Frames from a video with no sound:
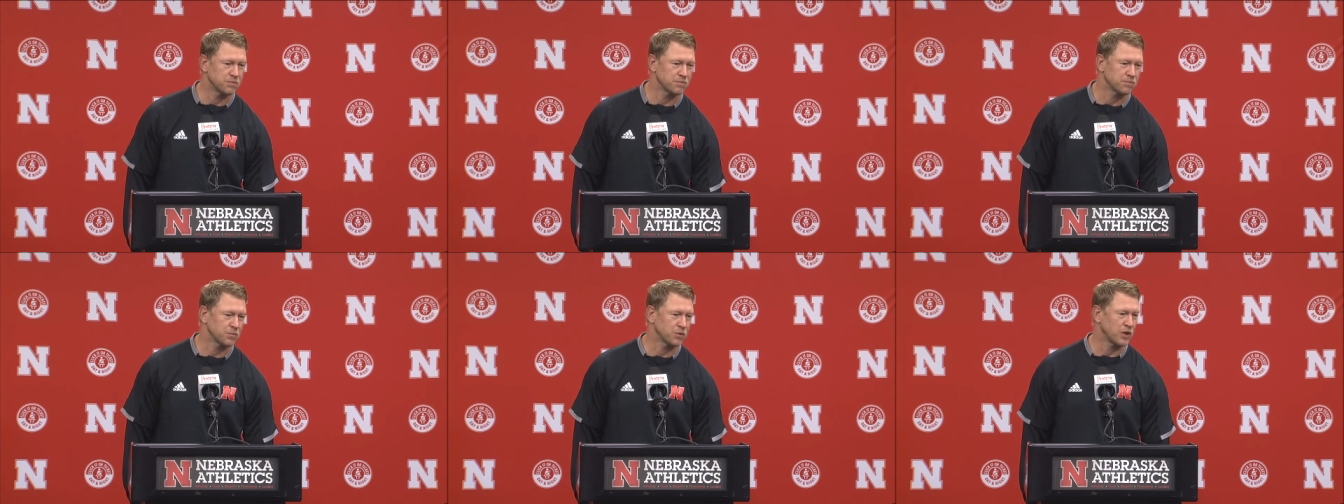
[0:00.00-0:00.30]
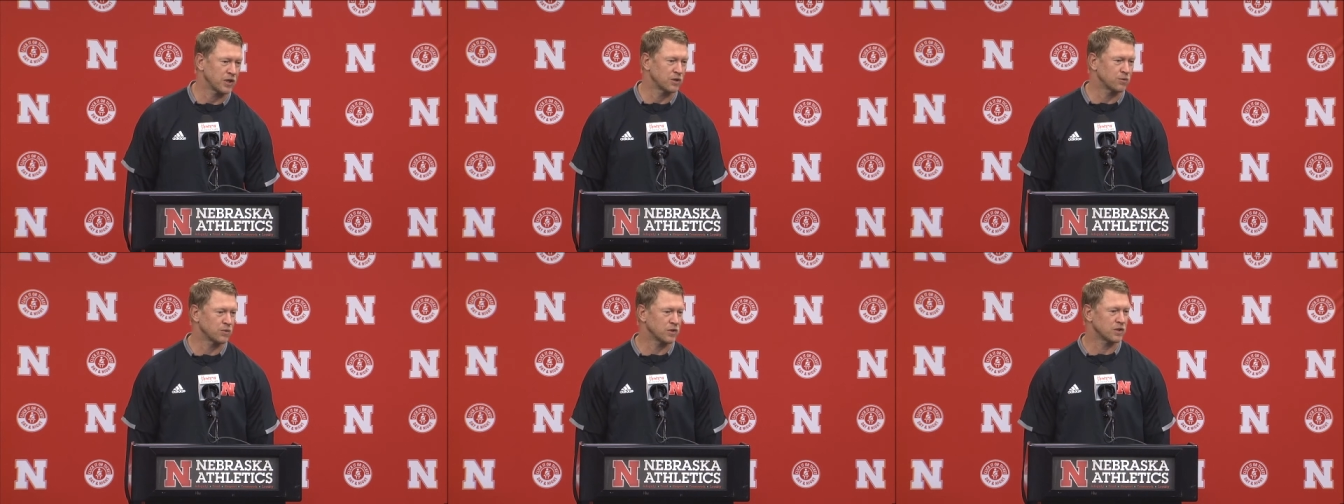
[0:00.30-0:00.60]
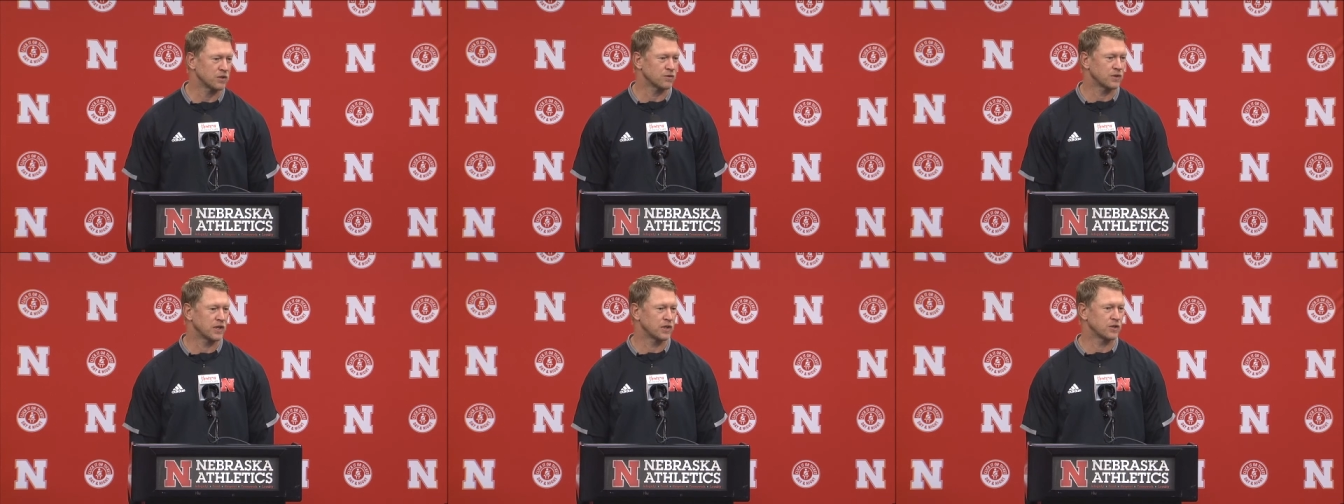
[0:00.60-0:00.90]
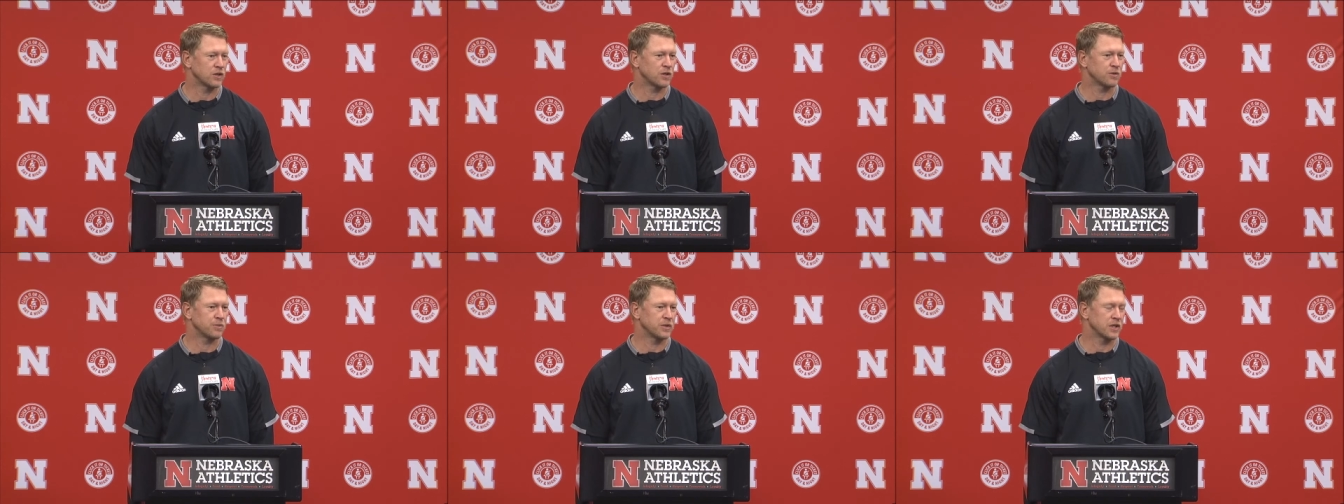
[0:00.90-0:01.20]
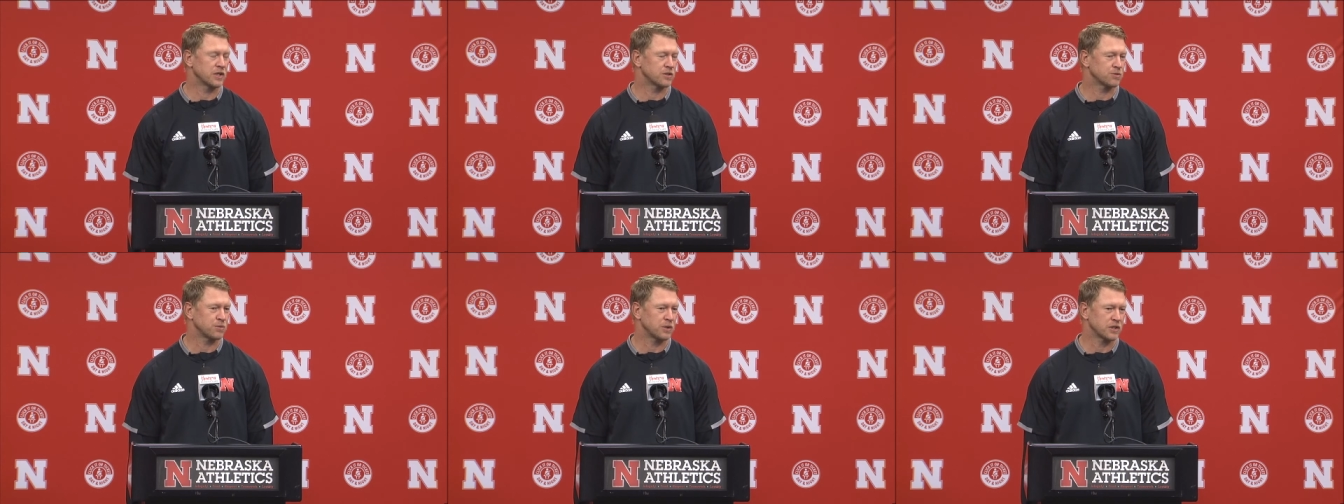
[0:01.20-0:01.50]
playing well around him and
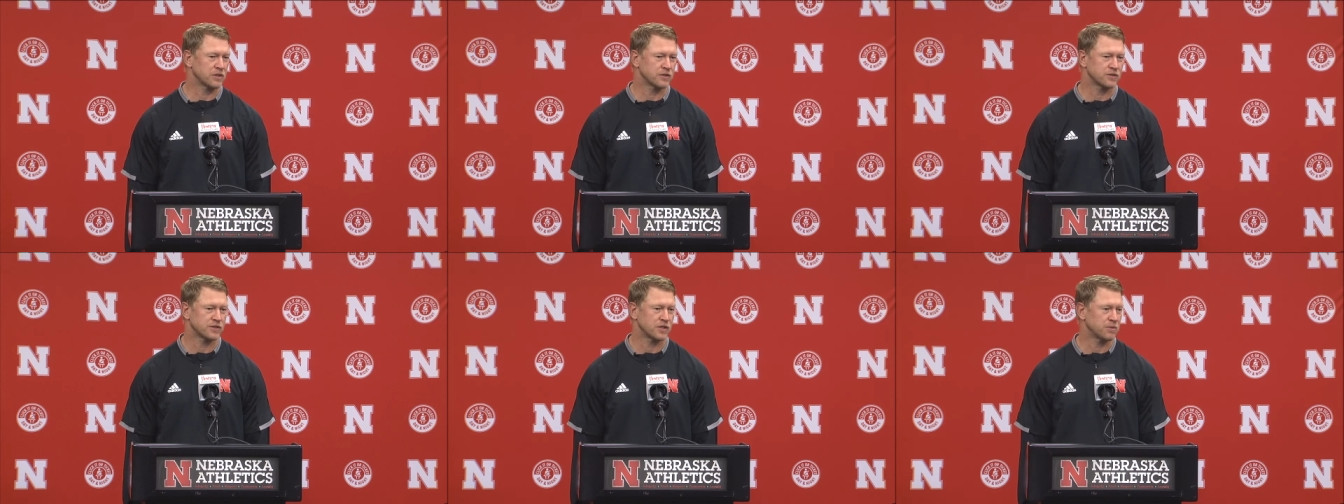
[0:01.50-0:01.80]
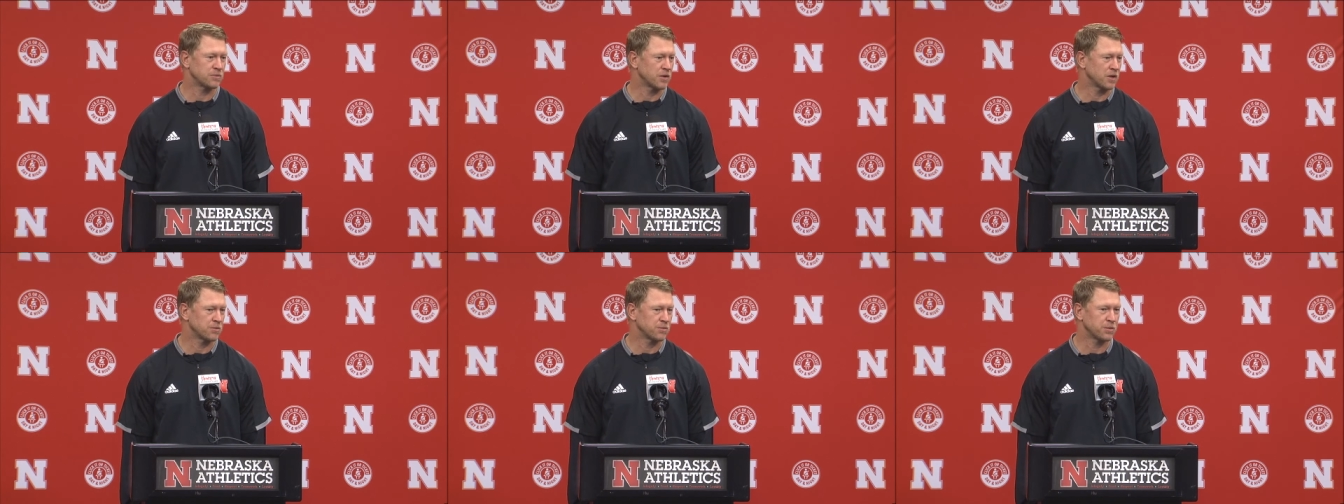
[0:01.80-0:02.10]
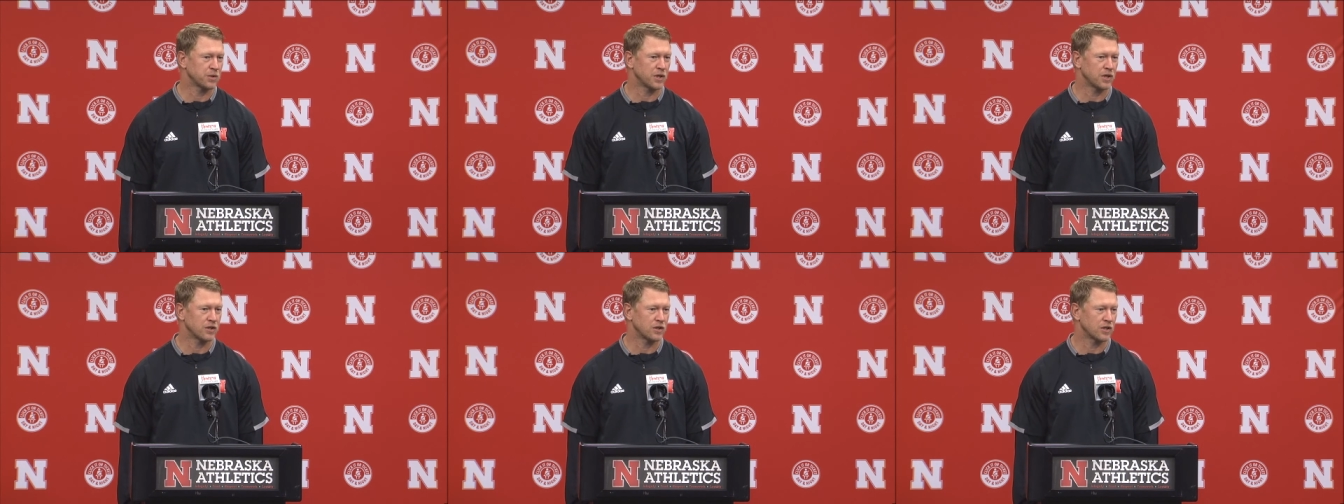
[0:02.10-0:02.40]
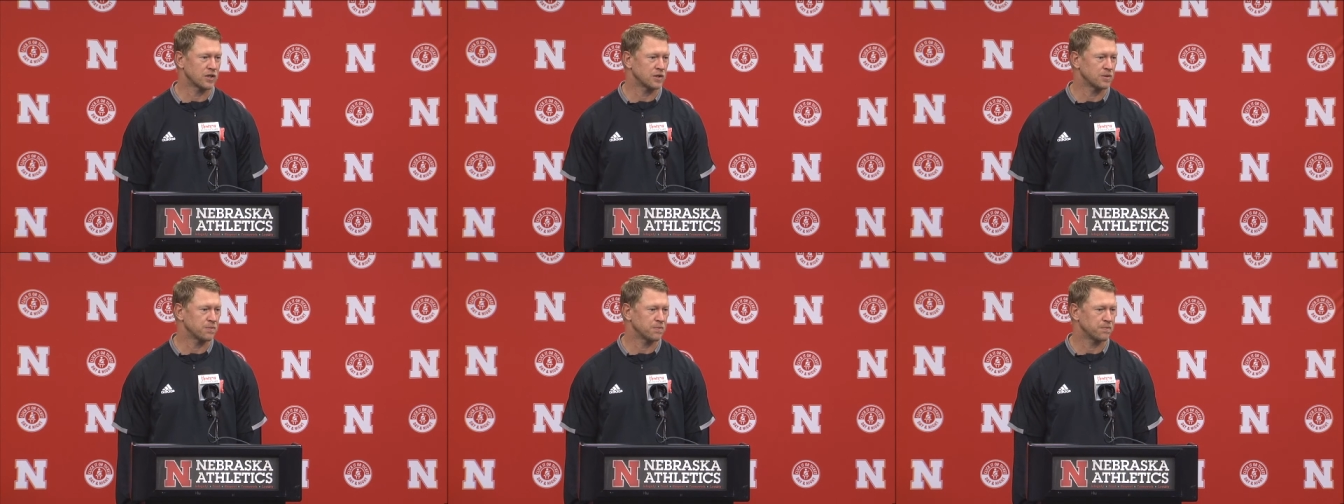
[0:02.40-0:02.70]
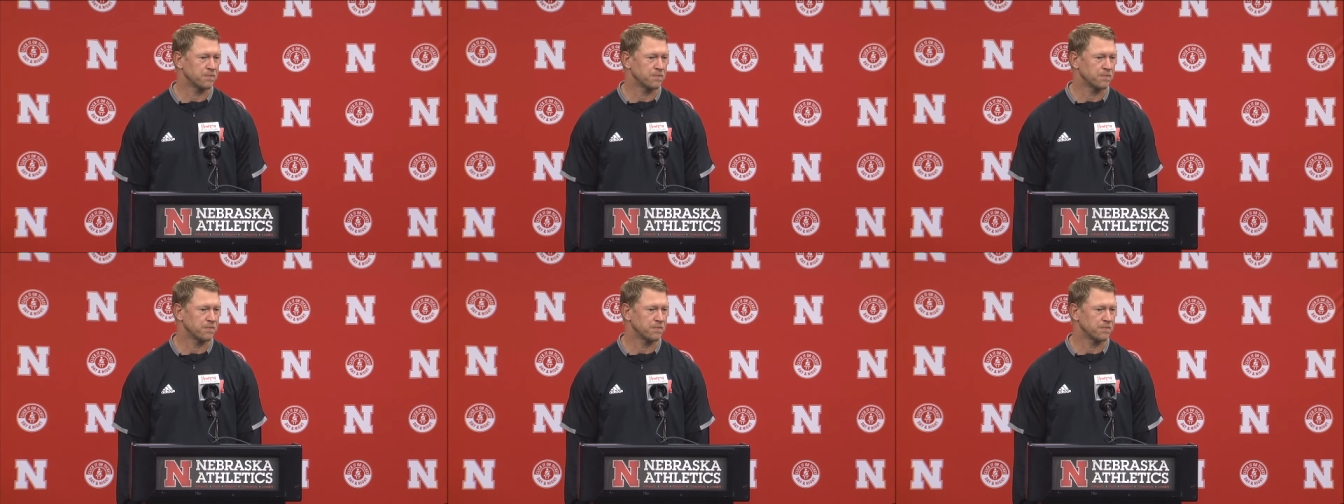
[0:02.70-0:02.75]
expect the same type of play out of him.